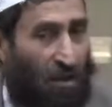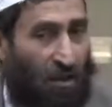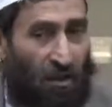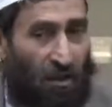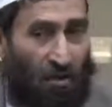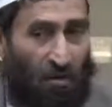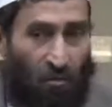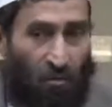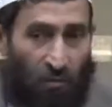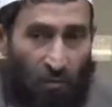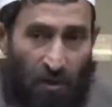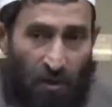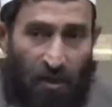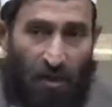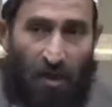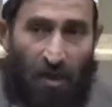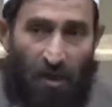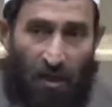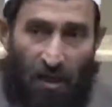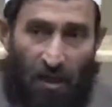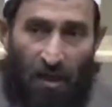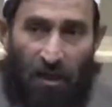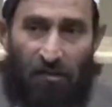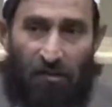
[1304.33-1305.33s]
We are
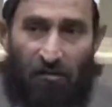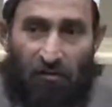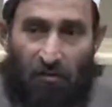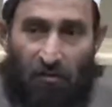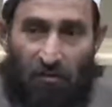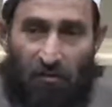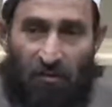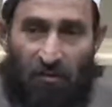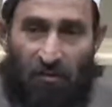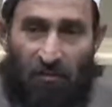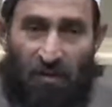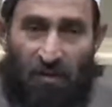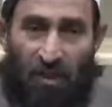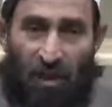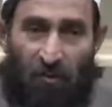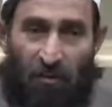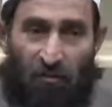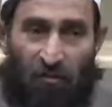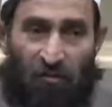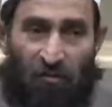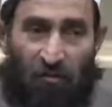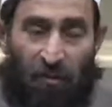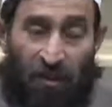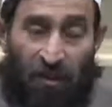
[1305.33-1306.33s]
also sometimes
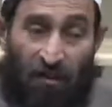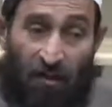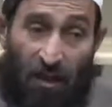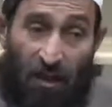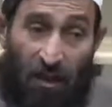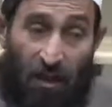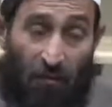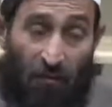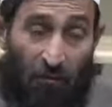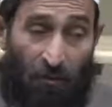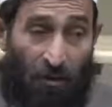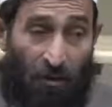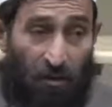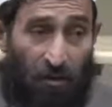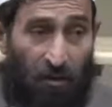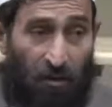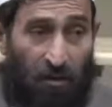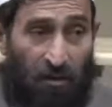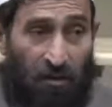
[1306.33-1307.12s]
spend our wealth